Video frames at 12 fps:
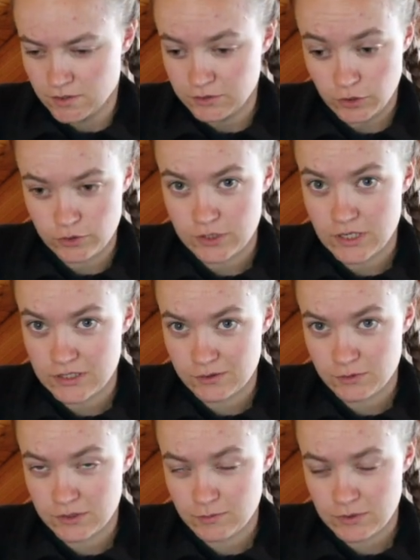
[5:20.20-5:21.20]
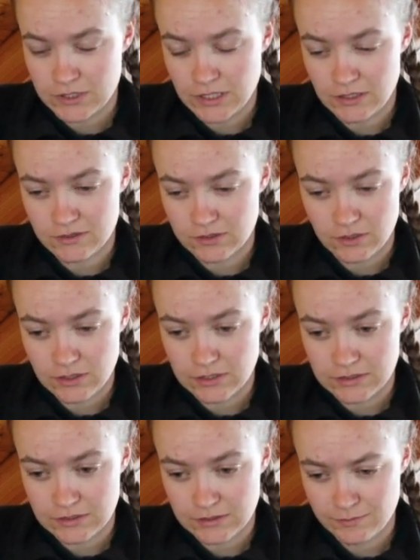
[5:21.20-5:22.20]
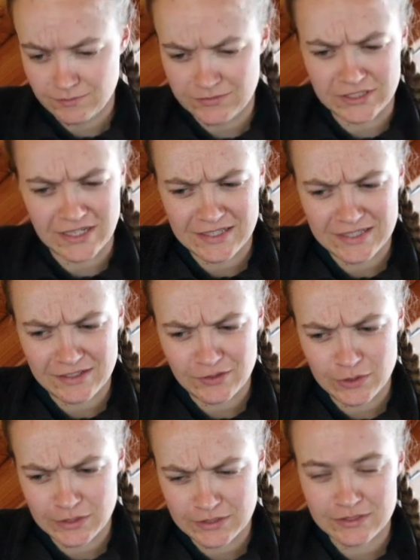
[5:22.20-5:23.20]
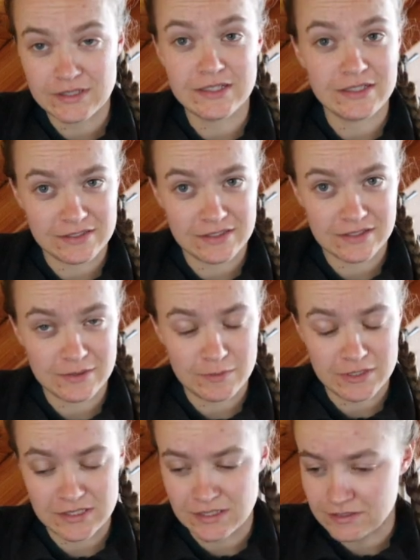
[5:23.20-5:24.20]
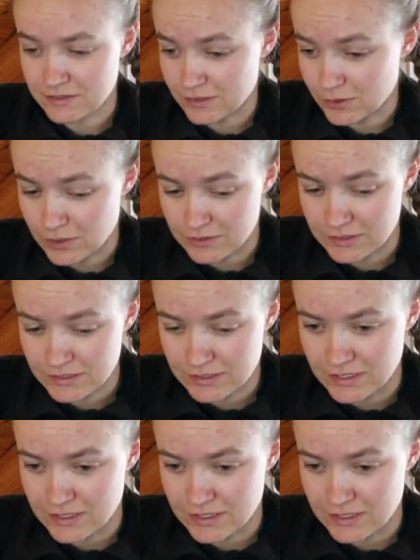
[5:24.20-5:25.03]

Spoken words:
Told you guys it was gonna be set in Scotland. Did I tell you this? It is gonna be set in Scotland.